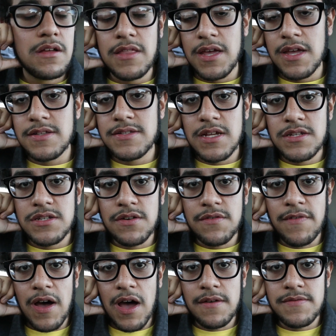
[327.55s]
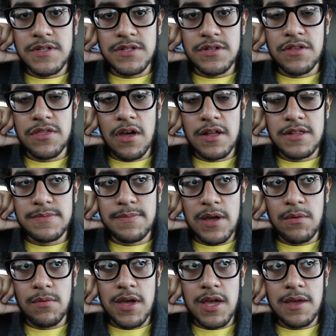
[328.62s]
like, send your vibes and your thoughts
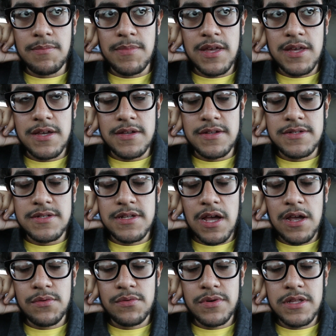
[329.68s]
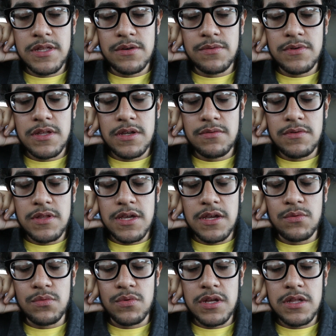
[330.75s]
my way, because I really, really, really,
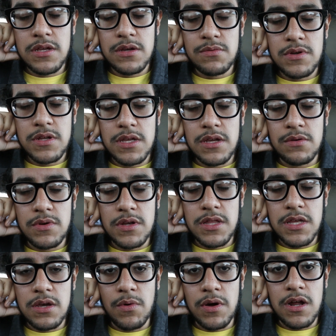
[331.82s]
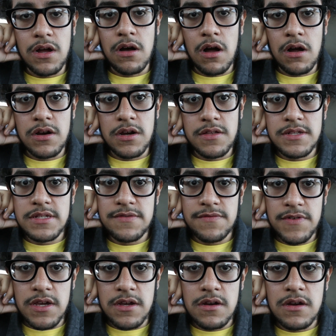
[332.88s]
really, really, really want to conquer this
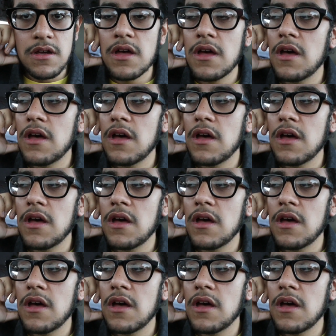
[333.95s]
fear.